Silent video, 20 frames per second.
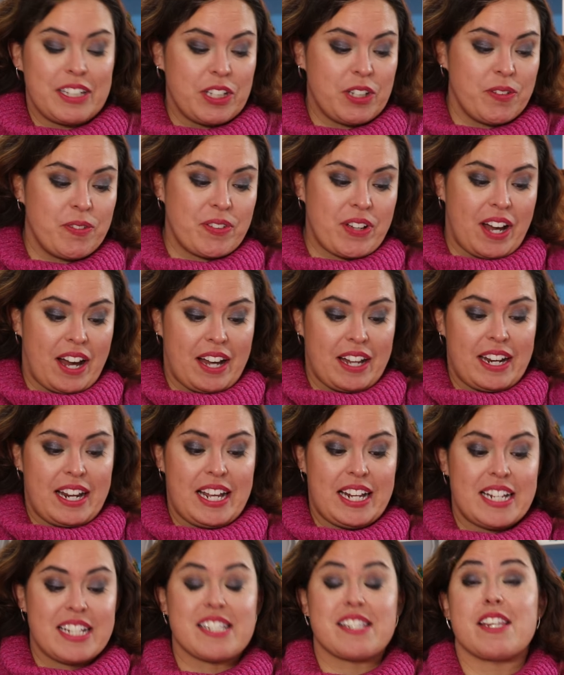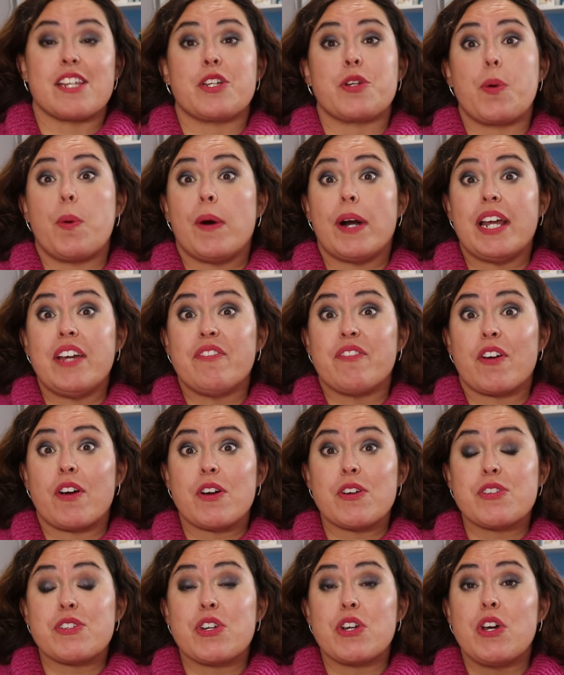You've got, it is the
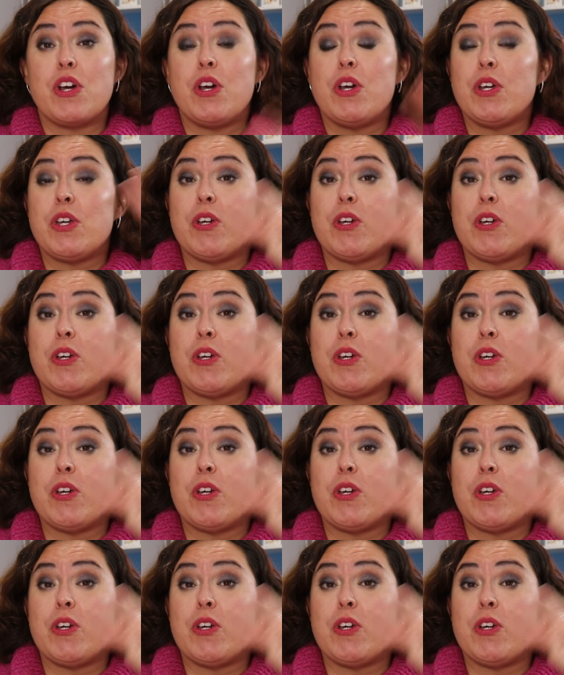21st,